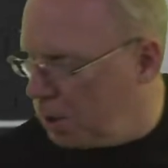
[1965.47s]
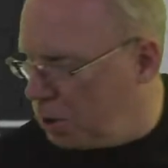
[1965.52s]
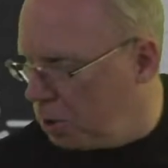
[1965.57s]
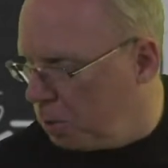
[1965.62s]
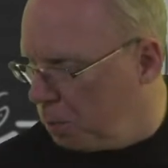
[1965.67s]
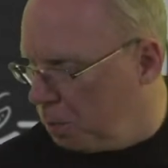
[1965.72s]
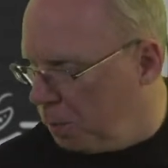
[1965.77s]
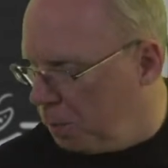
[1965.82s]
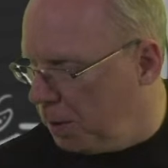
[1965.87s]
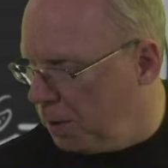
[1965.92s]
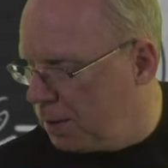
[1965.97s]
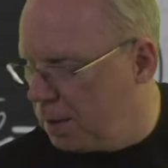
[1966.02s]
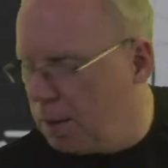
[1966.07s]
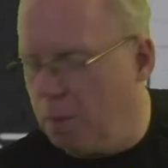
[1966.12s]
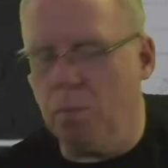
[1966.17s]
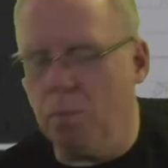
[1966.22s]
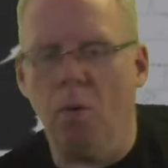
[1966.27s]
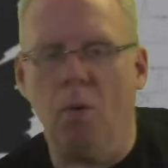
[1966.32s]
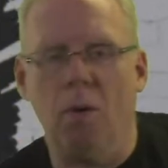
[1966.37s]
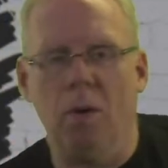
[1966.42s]
should be some
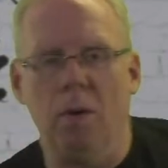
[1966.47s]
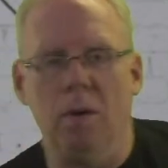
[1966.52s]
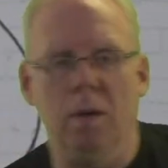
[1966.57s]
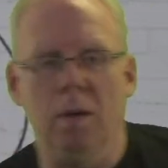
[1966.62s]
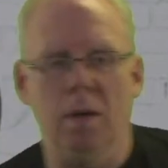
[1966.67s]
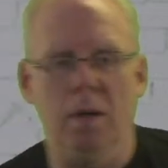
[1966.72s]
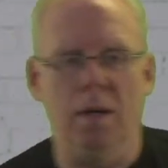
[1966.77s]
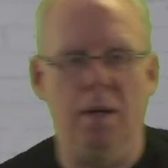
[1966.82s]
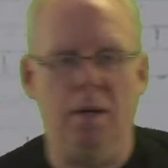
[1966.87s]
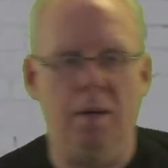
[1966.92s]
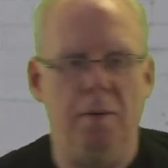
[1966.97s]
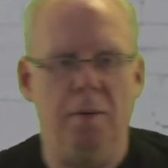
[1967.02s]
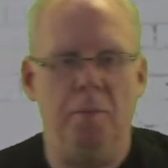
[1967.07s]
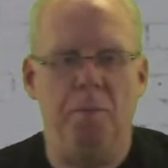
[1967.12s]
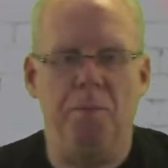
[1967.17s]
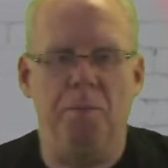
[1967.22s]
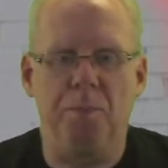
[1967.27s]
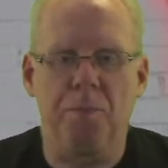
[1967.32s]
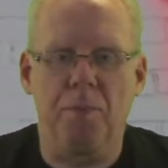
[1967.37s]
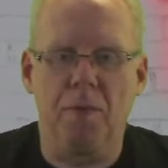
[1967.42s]
more
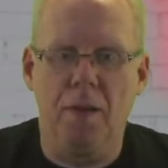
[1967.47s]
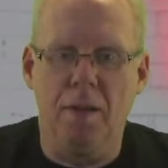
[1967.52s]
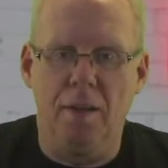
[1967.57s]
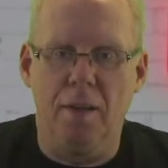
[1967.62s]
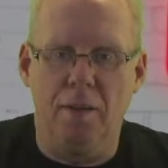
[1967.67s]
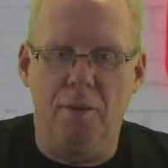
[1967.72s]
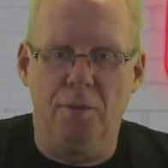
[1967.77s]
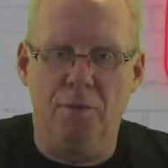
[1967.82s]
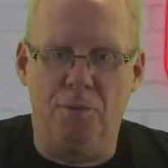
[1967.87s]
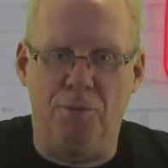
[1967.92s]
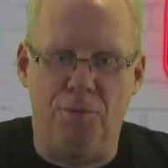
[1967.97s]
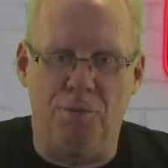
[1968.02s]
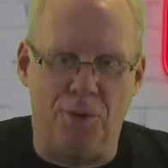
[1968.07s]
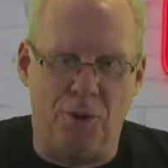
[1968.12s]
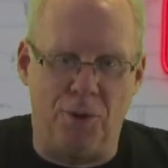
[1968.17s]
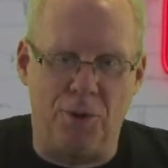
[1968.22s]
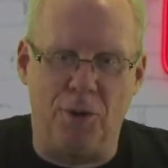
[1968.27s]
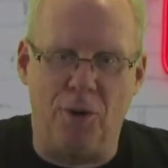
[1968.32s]
on